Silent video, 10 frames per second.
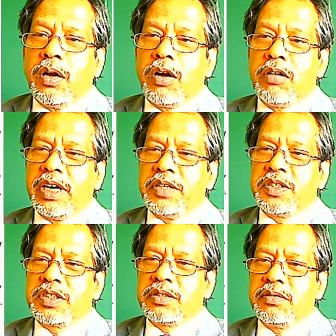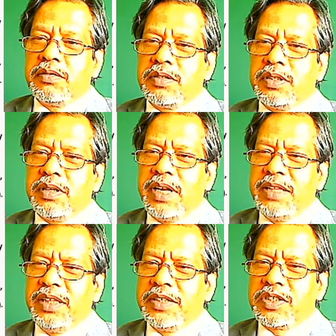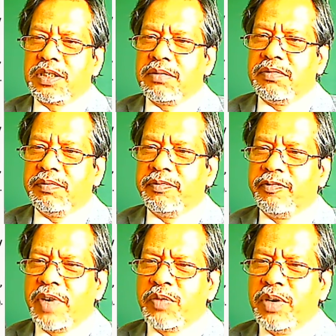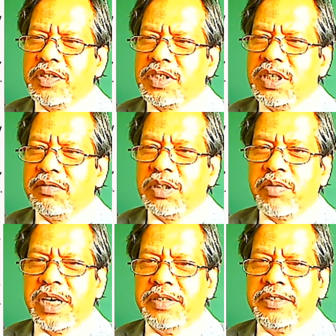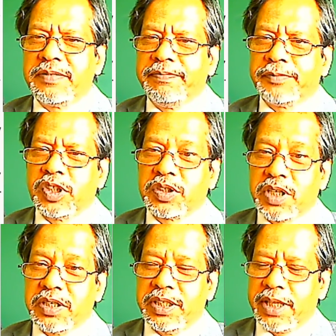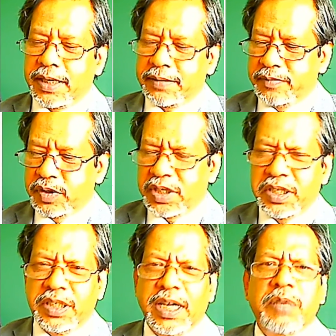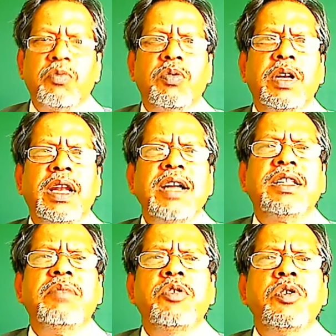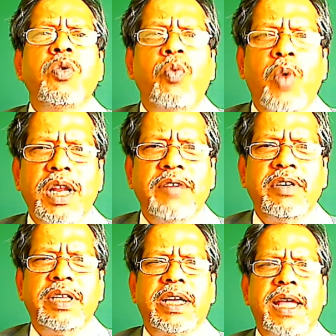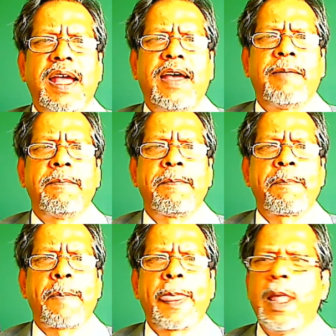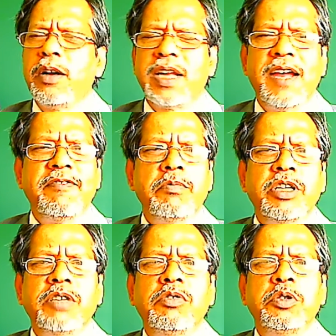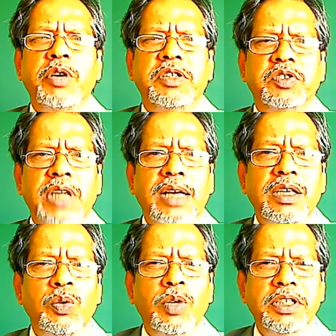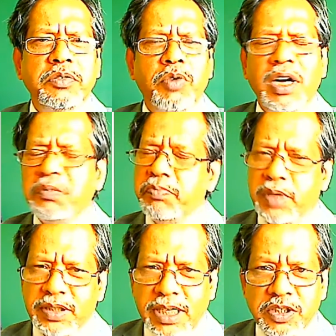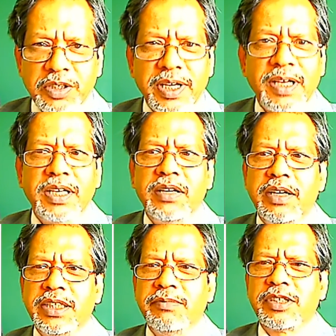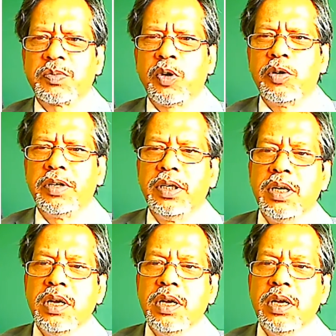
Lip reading: All right. Length and frequency of the reeds. Study that. Let them do whatever they can. Not everybody will do exactly what you want, but that's okay. Let them explore.